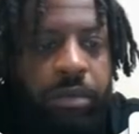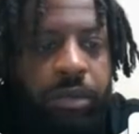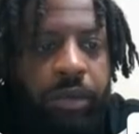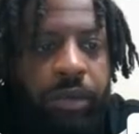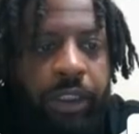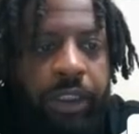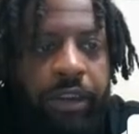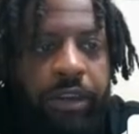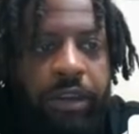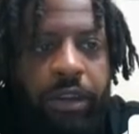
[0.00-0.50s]

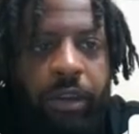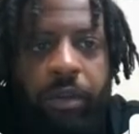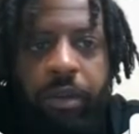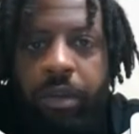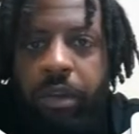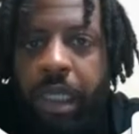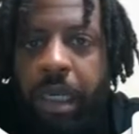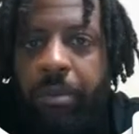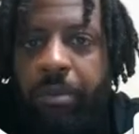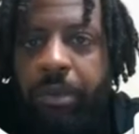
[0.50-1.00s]
do they show
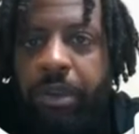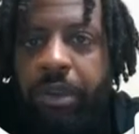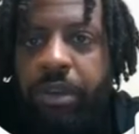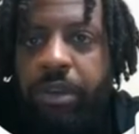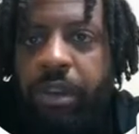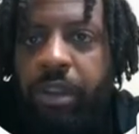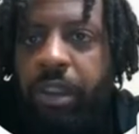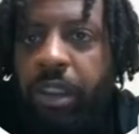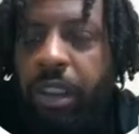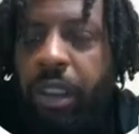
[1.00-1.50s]
the how much
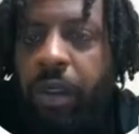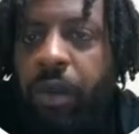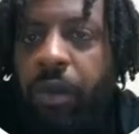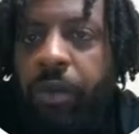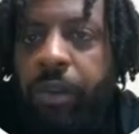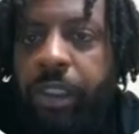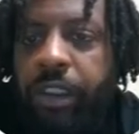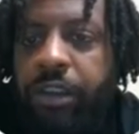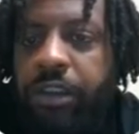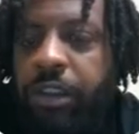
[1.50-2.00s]
of the
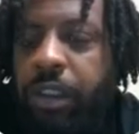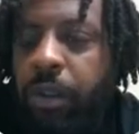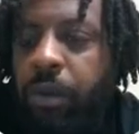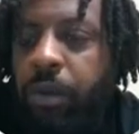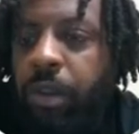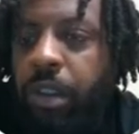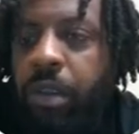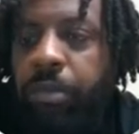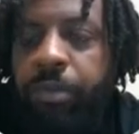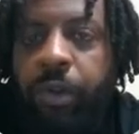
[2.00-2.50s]
loan they
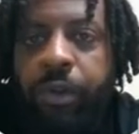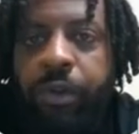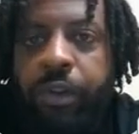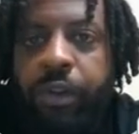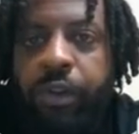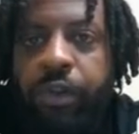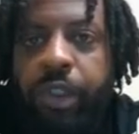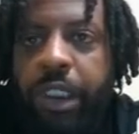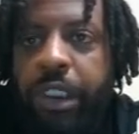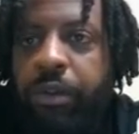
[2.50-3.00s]
show up on
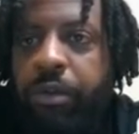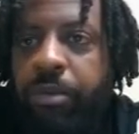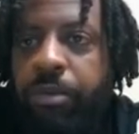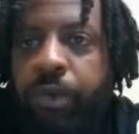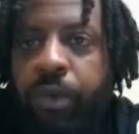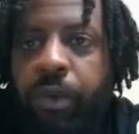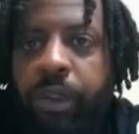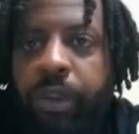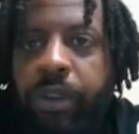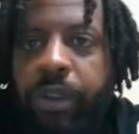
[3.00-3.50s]
your credit
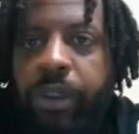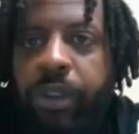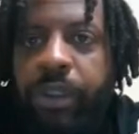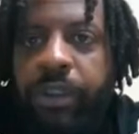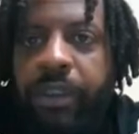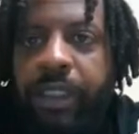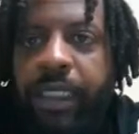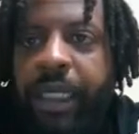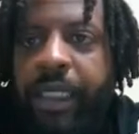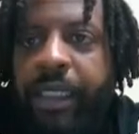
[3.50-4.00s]
reports and
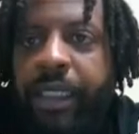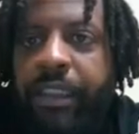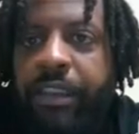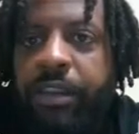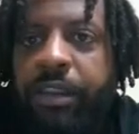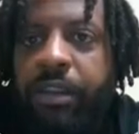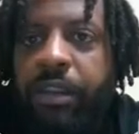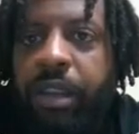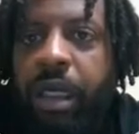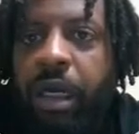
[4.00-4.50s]
things of that
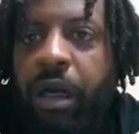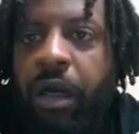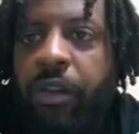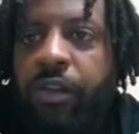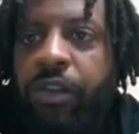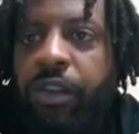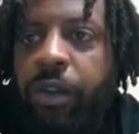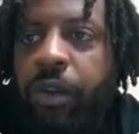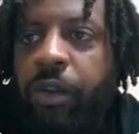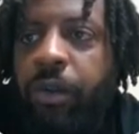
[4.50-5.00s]
nature. I
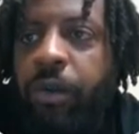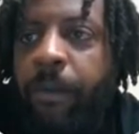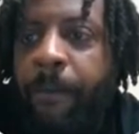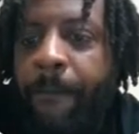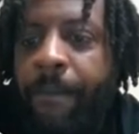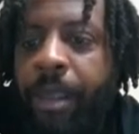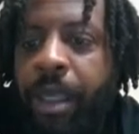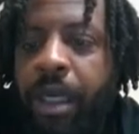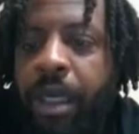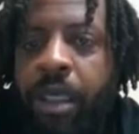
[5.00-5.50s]
also
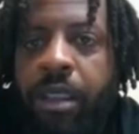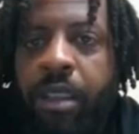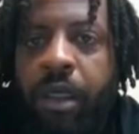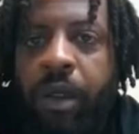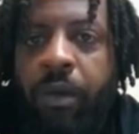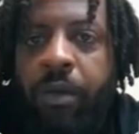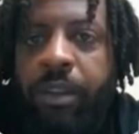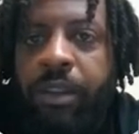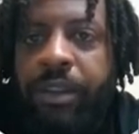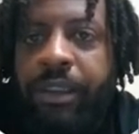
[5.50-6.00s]

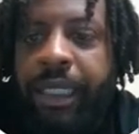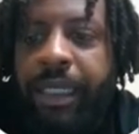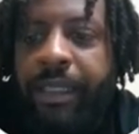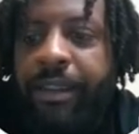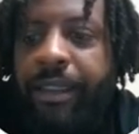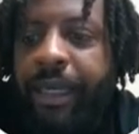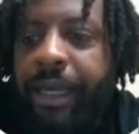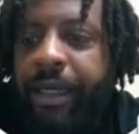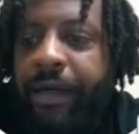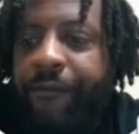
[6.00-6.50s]
noticed
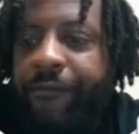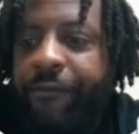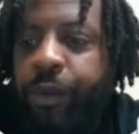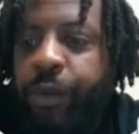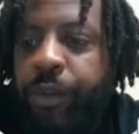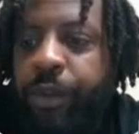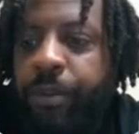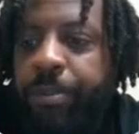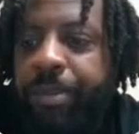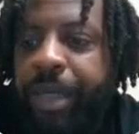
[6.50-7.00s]
that they had a
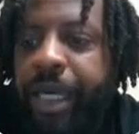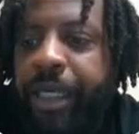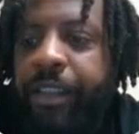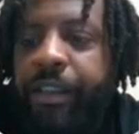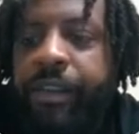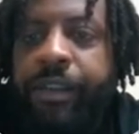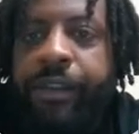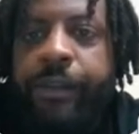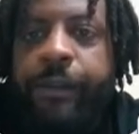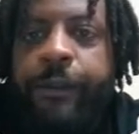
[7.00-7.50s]
few
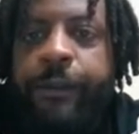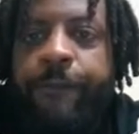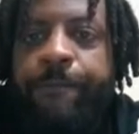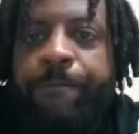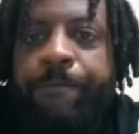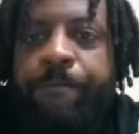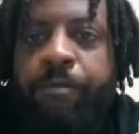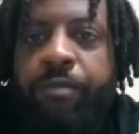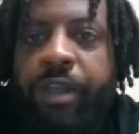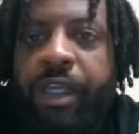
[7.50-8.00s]
competitors
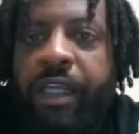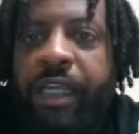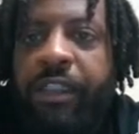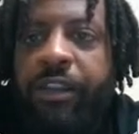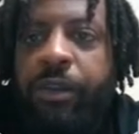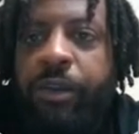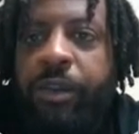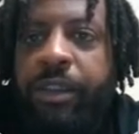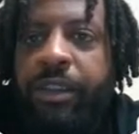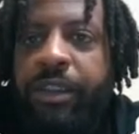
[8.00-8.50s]

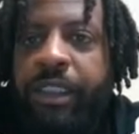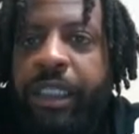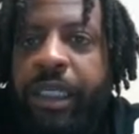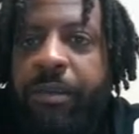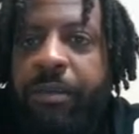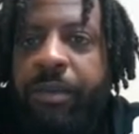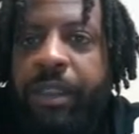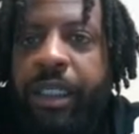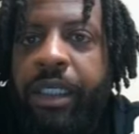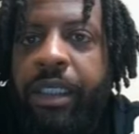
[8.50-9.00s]
that do the
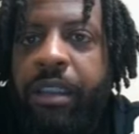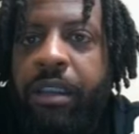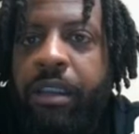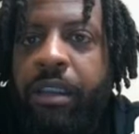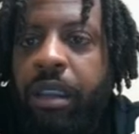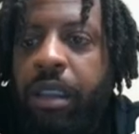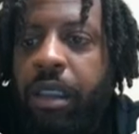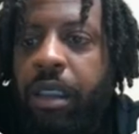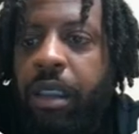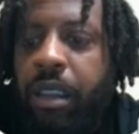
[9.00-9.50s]
same
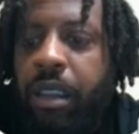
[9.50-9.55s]
thing.